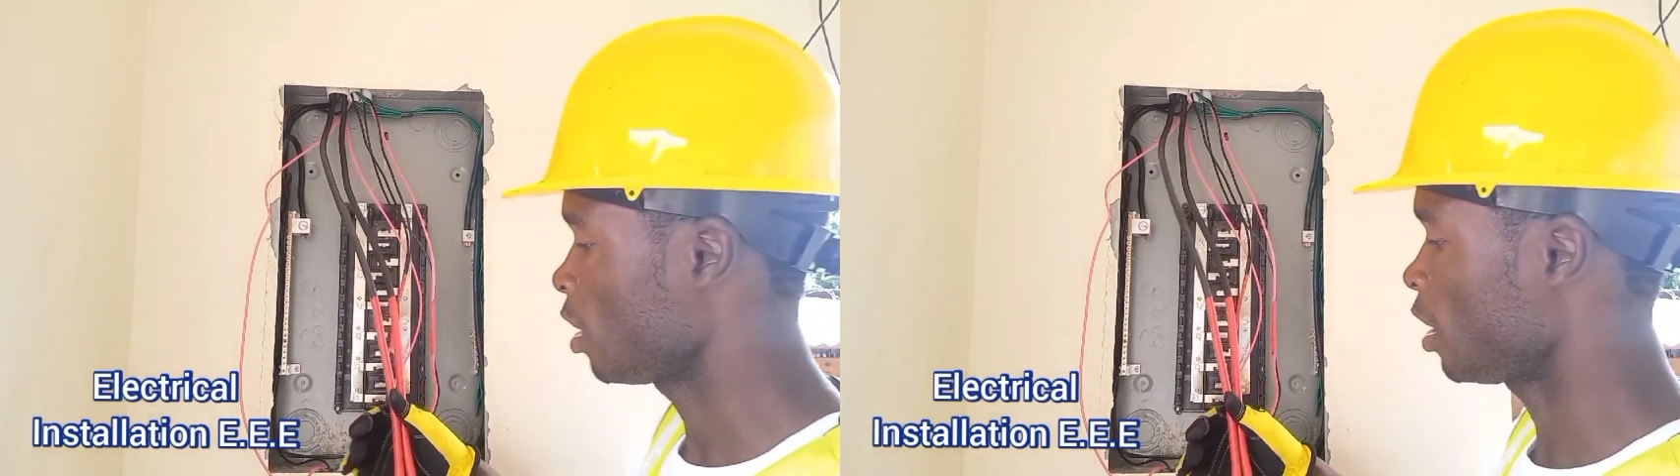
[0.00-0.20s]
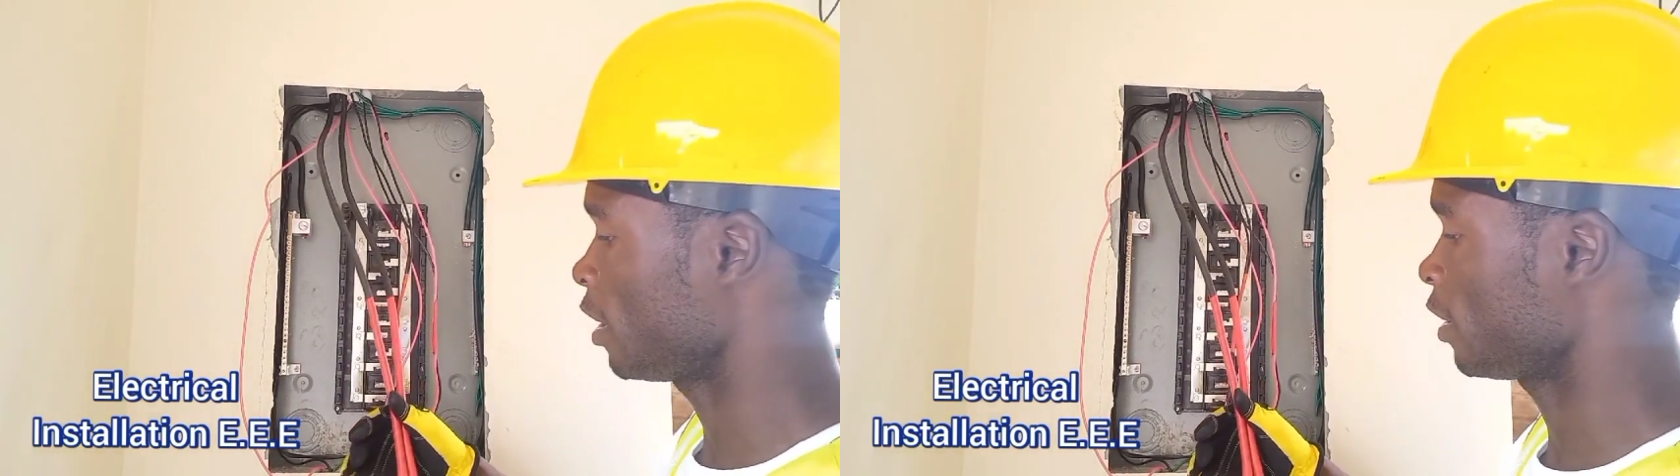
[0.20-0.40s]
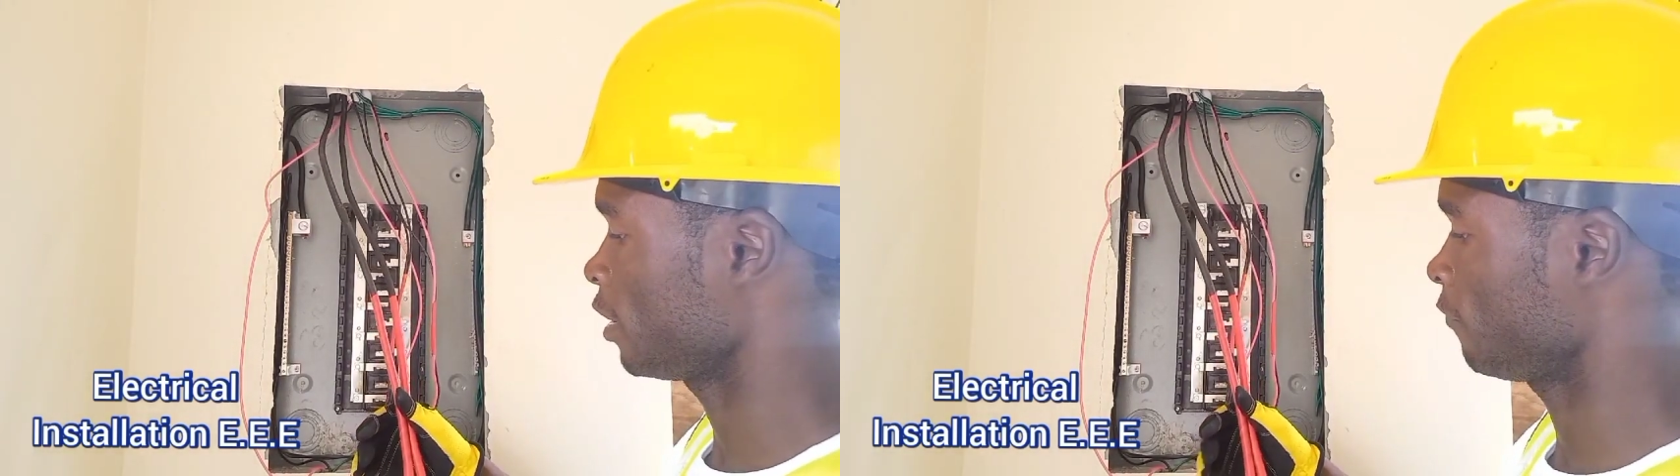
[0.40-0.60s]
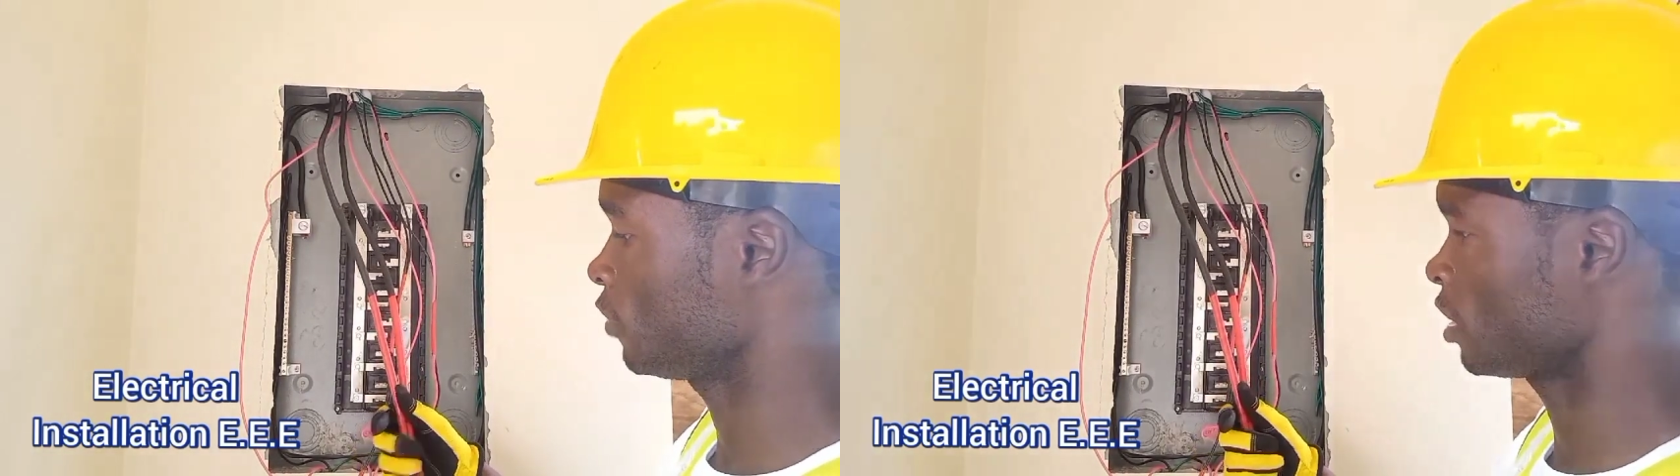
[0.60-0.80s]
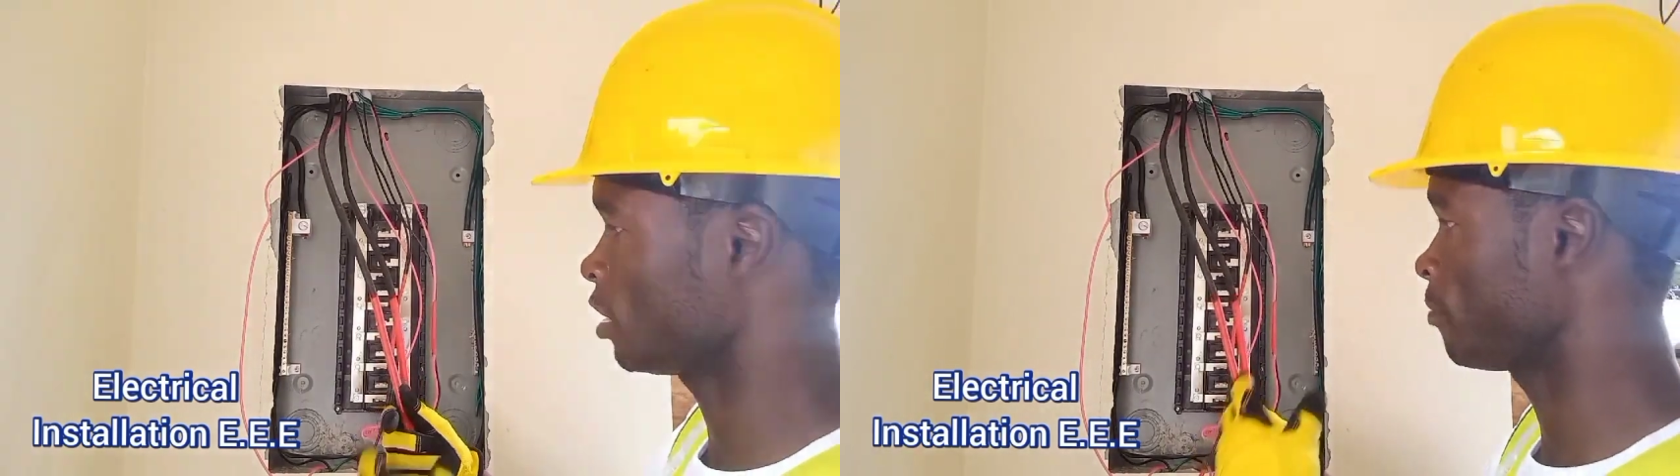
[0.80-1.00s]
or if
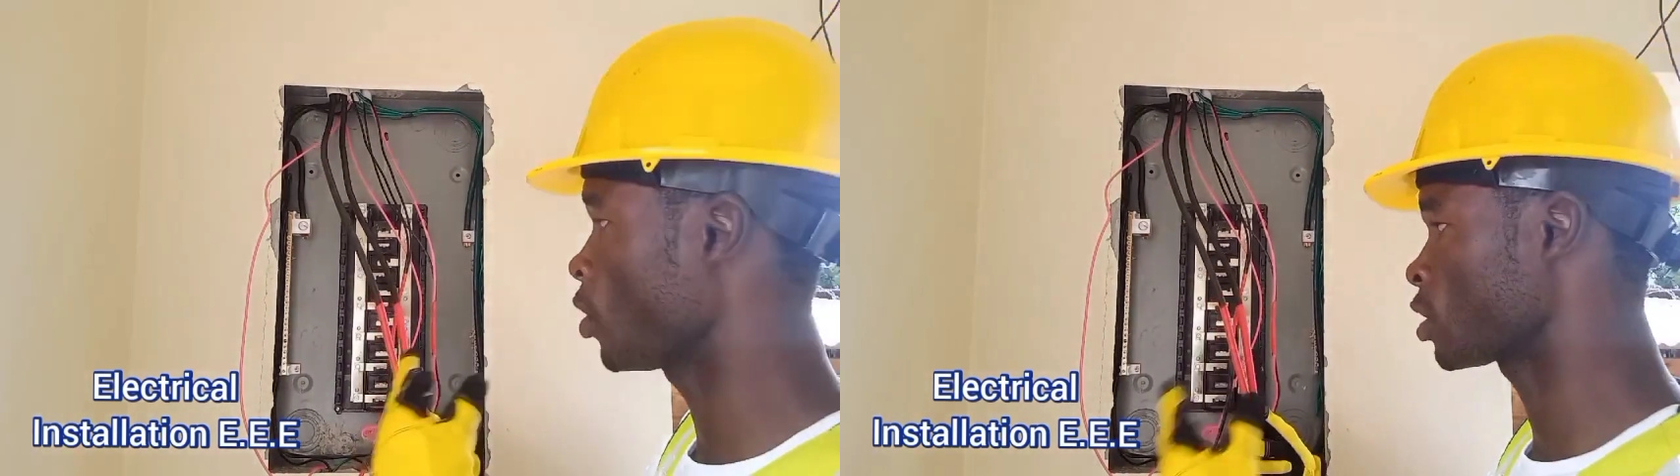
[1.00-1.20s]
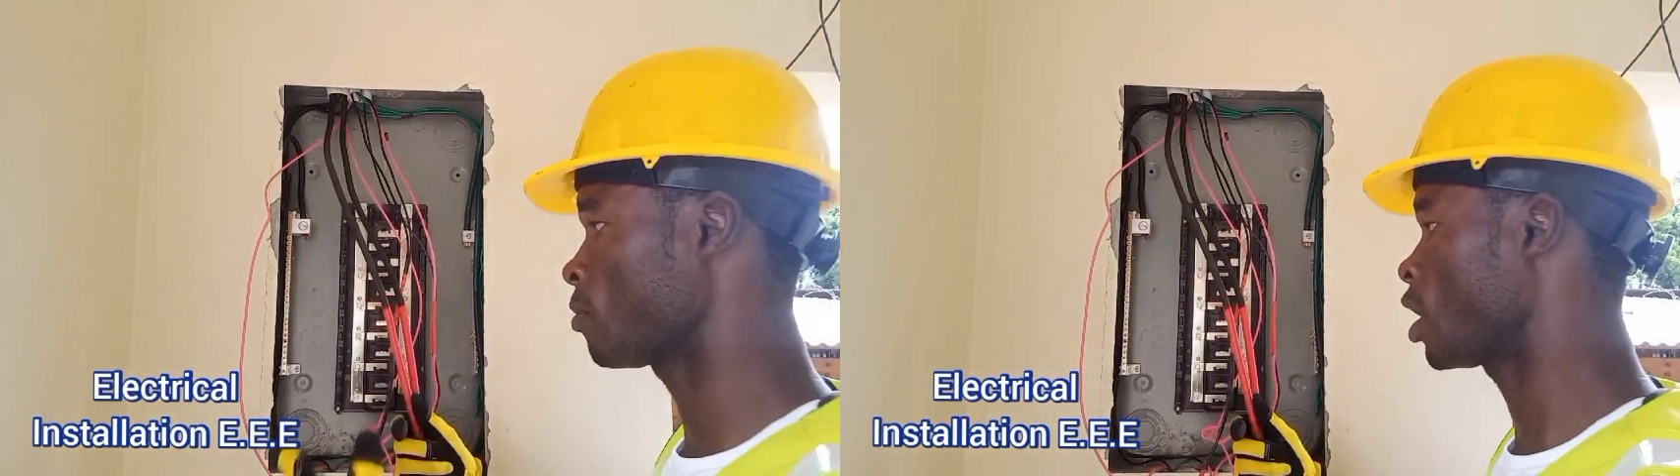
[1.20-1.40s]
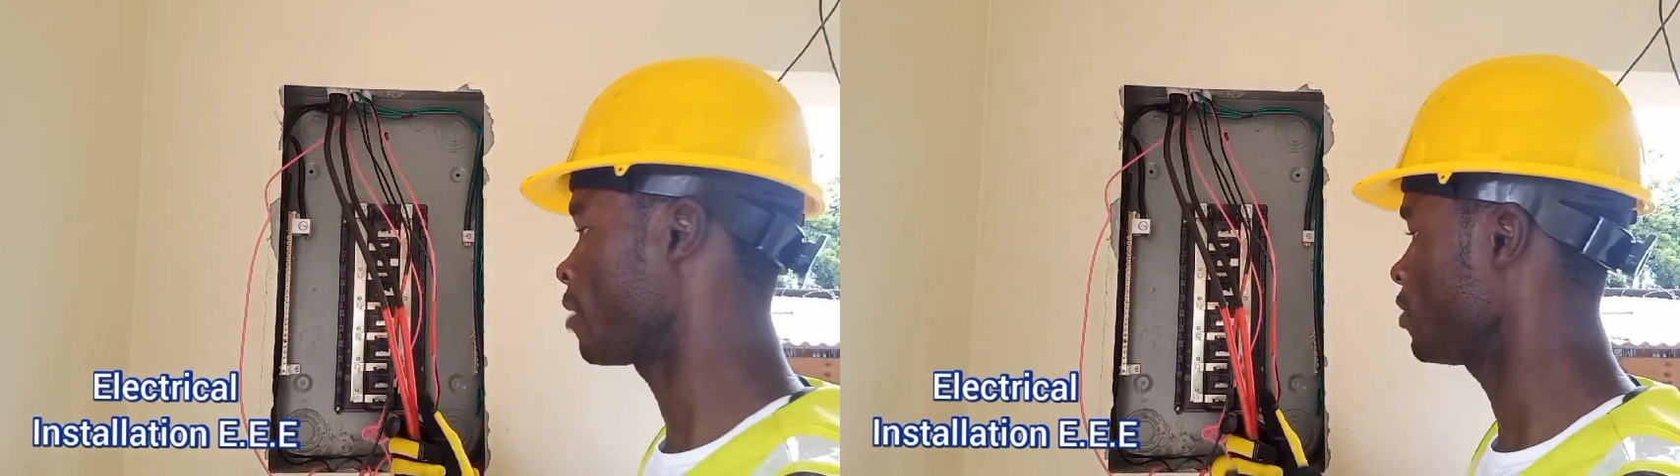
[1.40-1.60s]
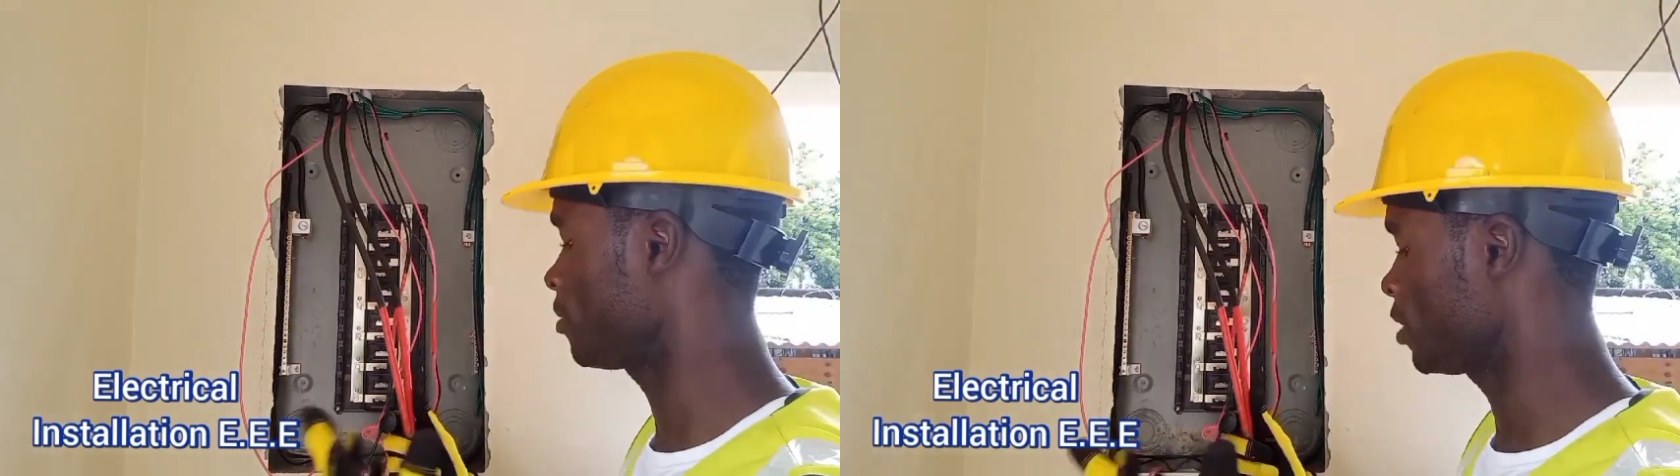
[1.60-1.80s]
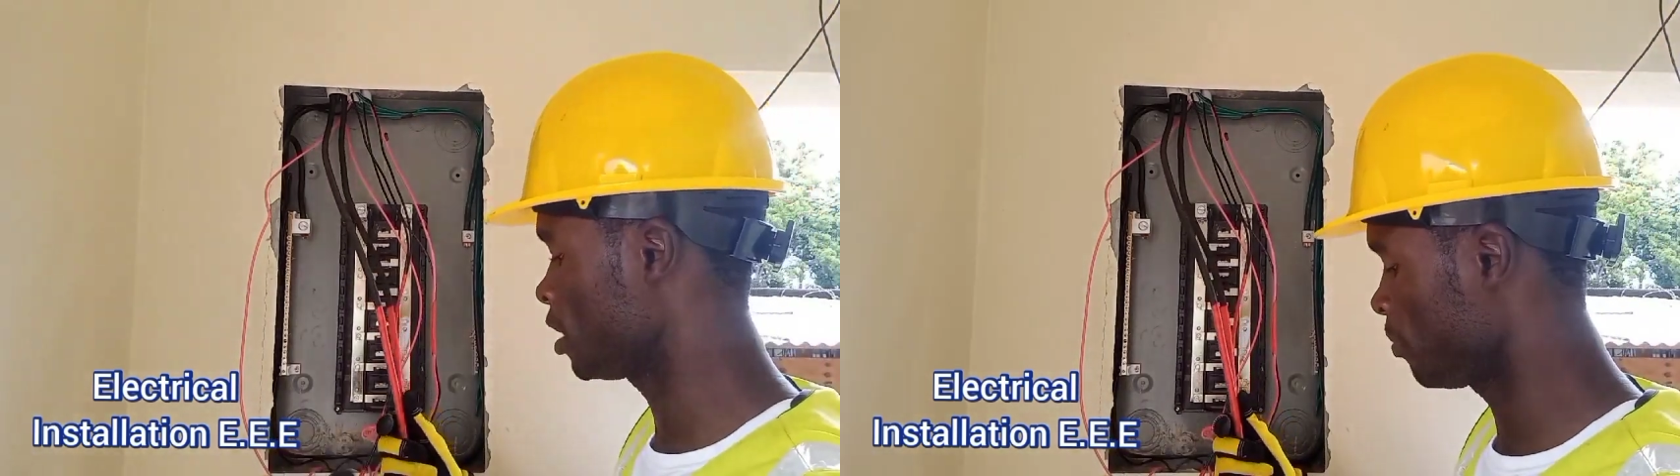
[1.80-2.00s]
it's on a bus bar maybe